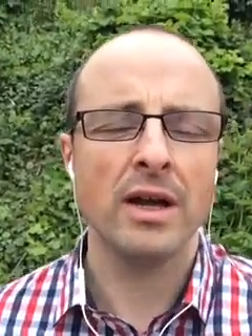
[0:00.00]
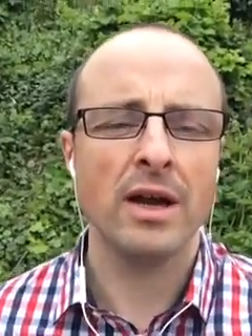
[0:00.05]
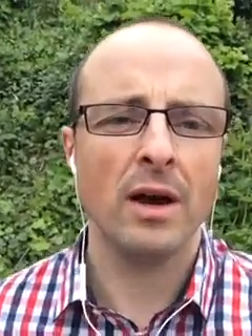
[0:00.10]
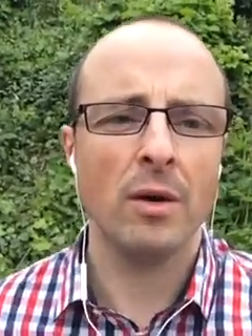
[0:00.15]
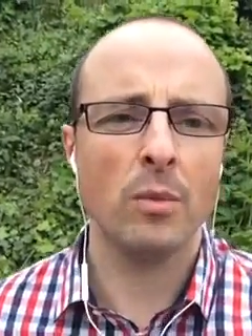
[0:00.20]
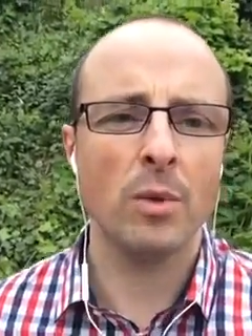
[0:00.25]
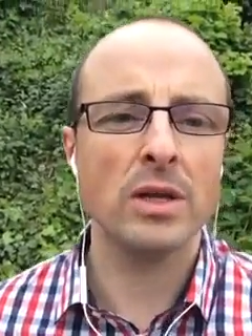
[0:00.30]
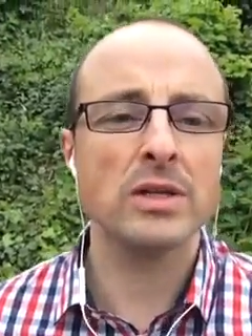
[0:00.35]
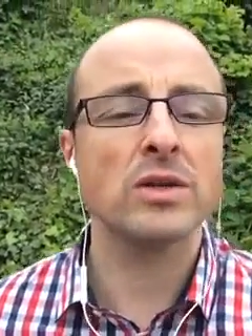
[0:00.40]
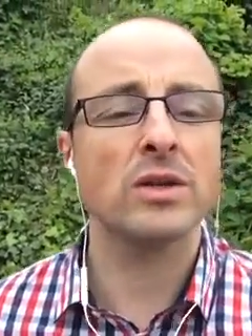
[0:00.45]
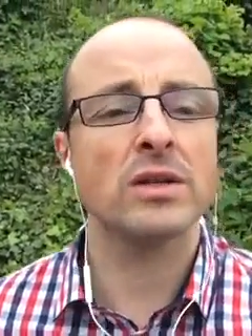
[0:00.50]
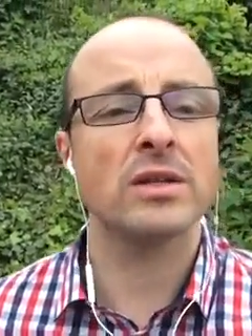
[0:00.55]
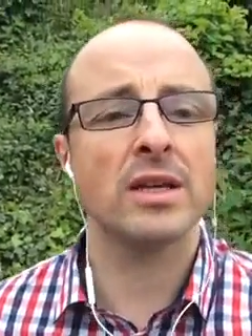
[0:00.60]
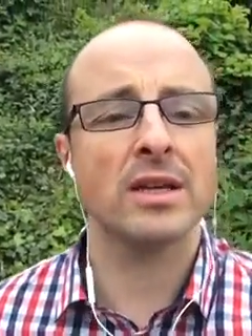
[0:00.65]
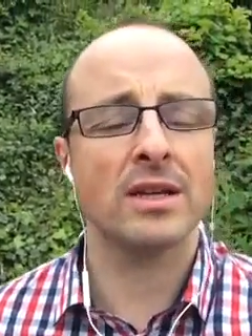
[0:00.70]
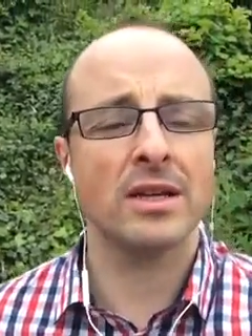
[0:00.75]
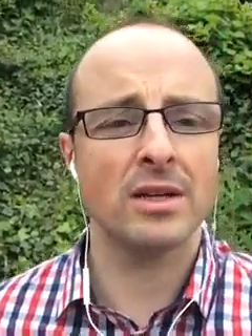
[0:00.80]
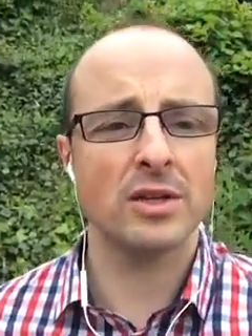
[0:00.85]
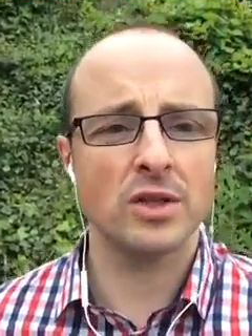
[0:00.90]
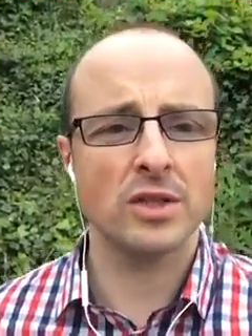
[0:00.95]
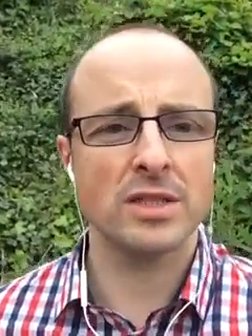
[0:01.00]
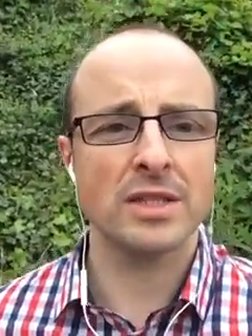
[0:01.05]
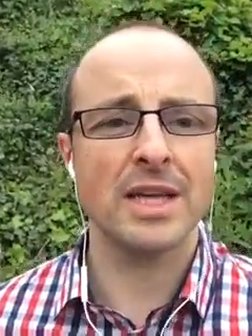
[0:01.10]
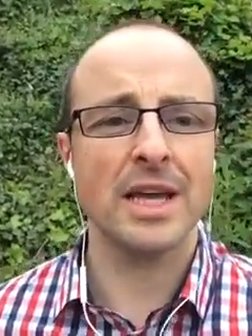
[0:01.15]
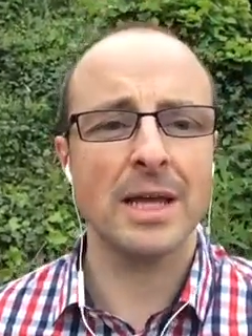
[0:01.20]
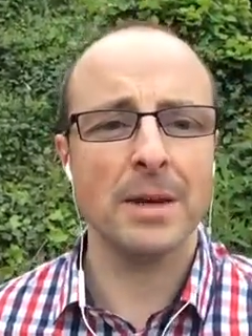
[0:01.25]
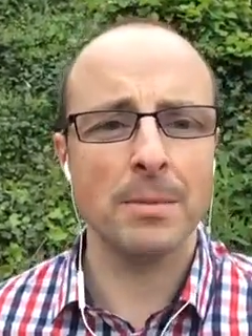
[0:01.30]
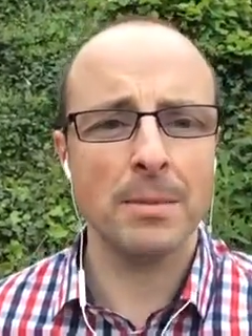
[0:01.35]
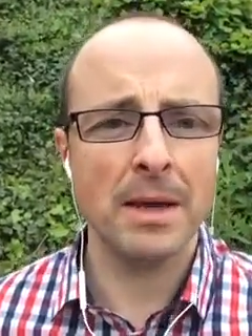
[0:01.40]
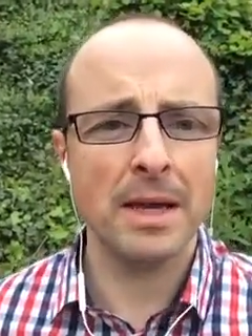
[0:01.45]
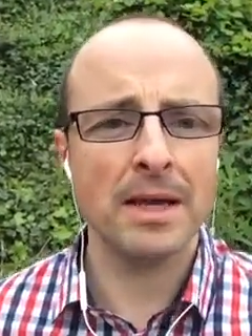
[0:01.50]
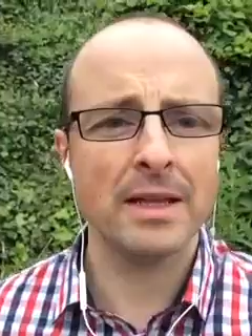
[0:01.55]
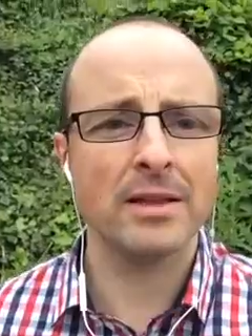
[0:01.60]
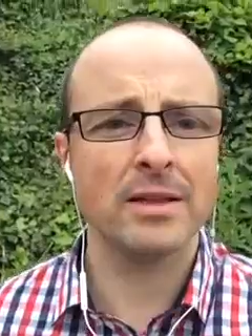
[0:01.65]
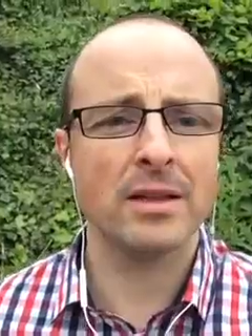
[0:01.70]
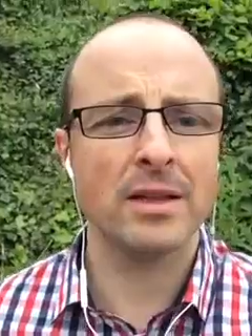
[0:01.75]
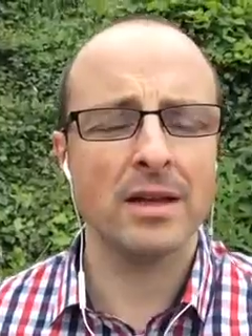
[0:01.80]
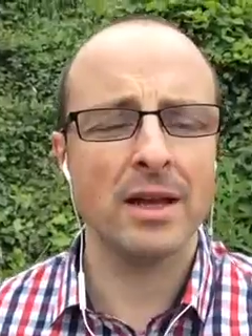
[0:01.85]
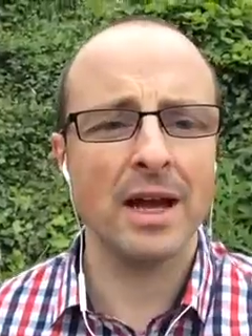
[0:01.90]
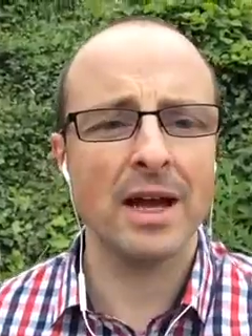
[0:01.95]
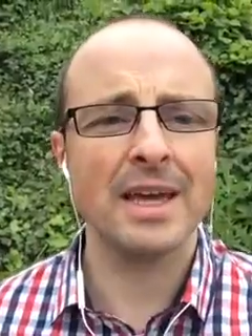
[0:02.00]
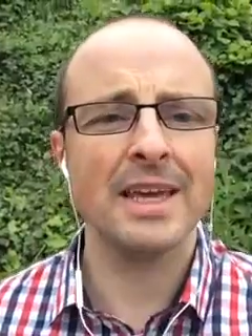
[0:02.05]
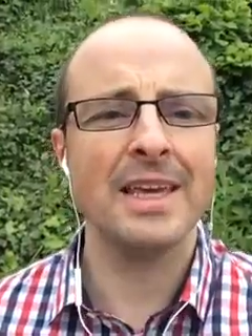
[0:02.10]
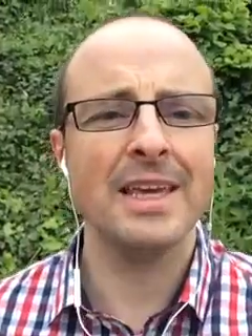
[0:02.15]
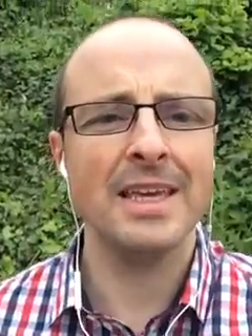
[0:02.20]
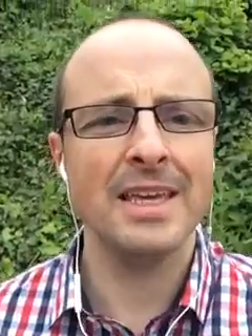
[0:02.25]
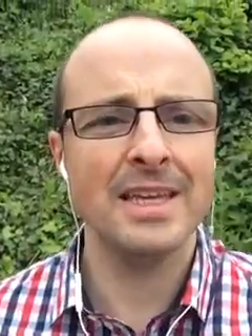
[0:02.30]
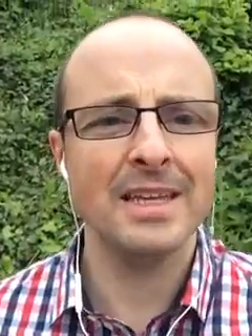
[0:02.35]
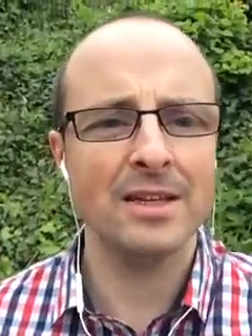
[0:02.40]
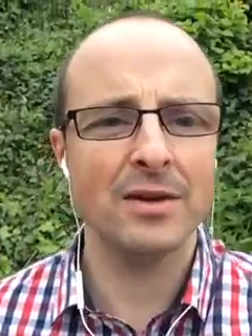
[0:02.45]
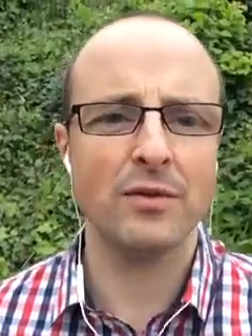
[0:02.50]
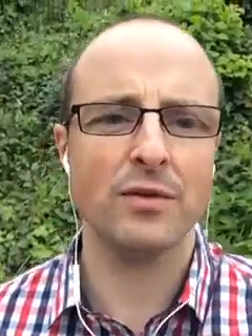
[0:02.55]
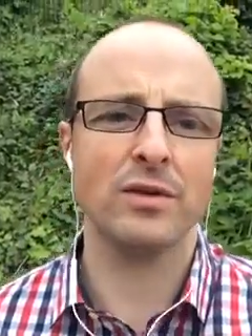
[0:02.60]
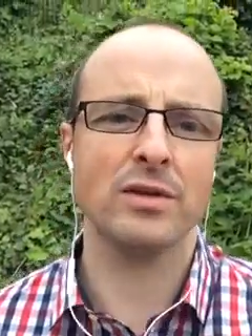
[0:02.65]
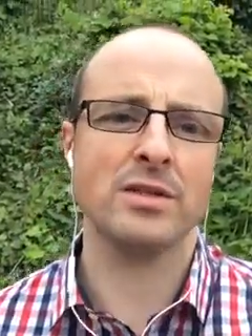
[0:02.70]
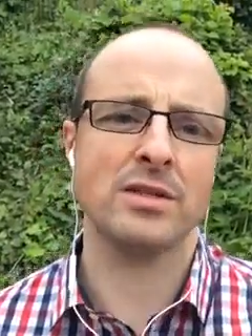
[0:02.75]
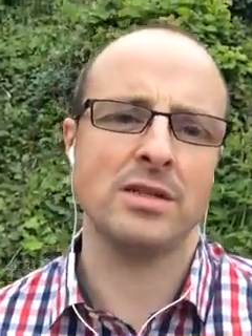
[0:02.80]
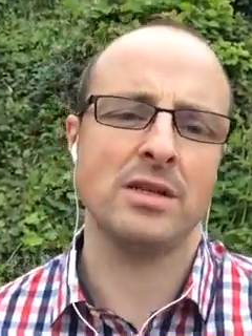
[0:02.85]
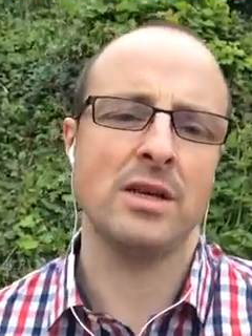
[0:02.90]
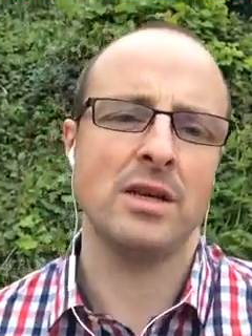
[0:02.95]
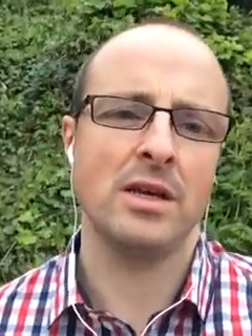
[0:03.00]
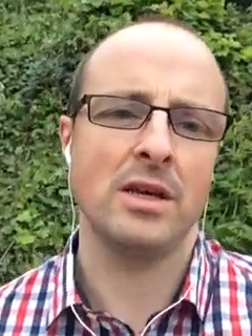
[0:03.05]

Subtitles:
and what sort of technologies can make a key difference